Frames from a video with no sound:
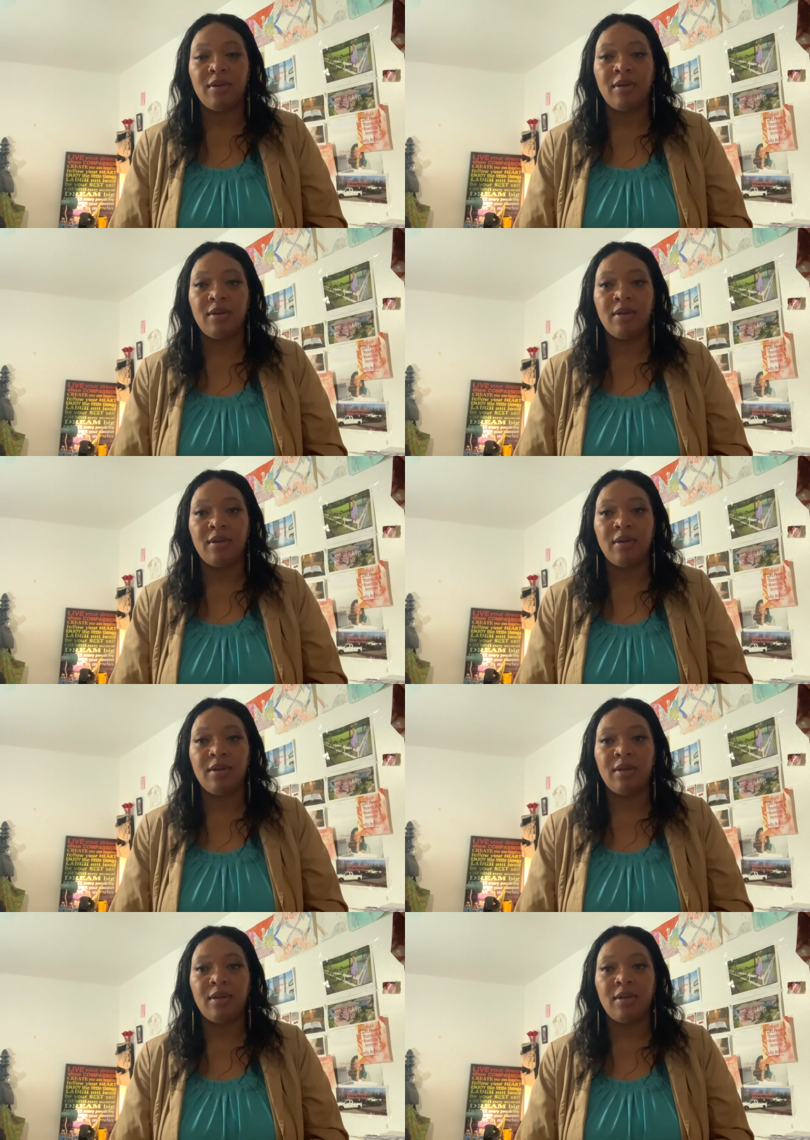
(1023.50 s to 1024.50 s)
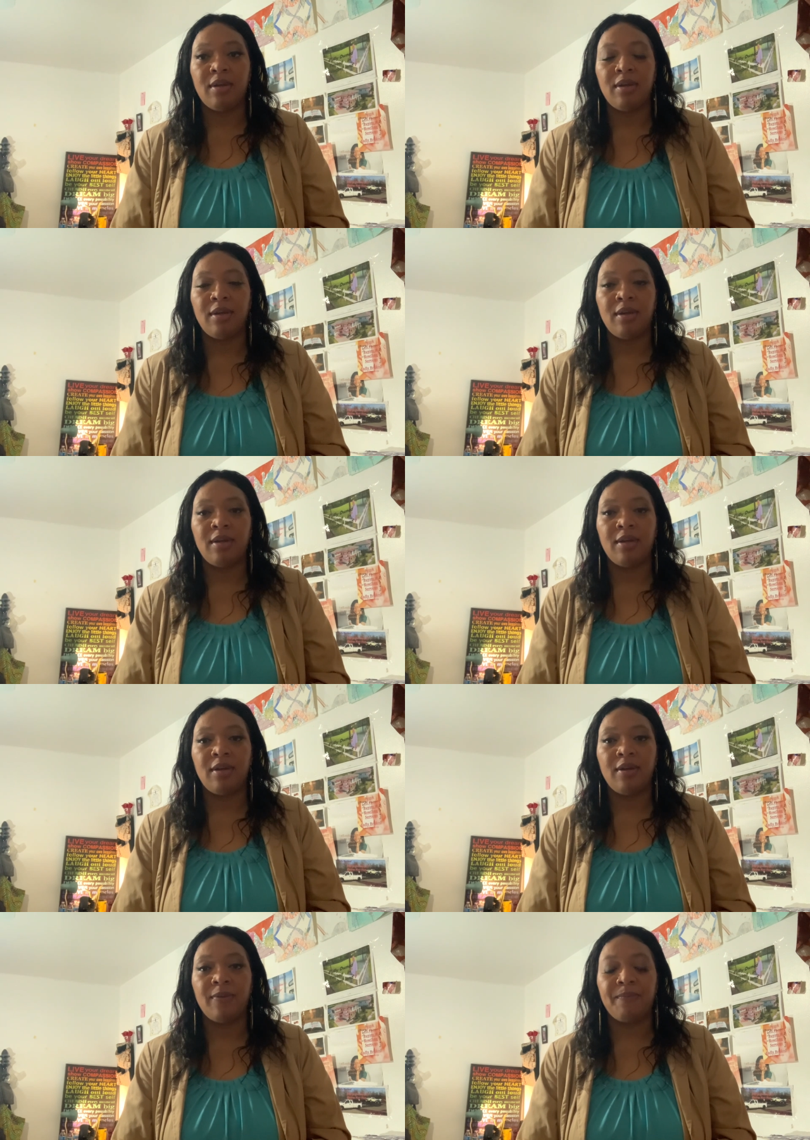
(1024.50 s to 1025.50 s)

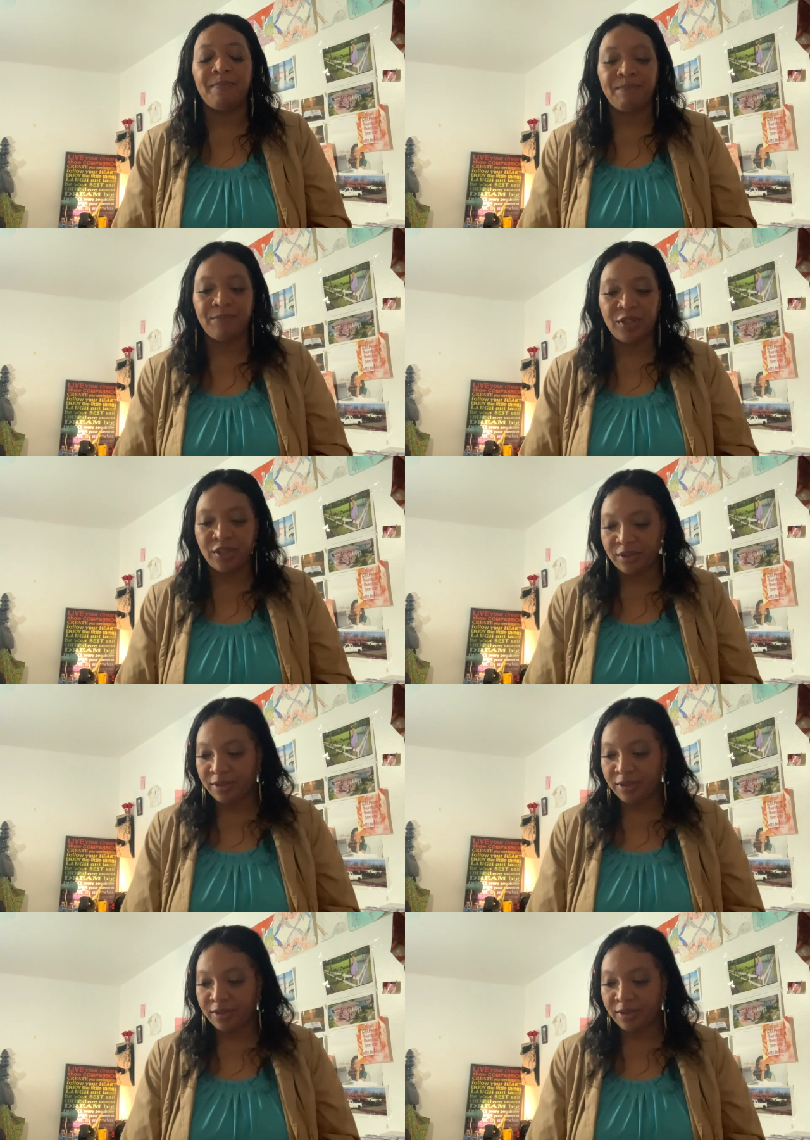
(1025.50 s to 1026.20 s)
Nothing is said.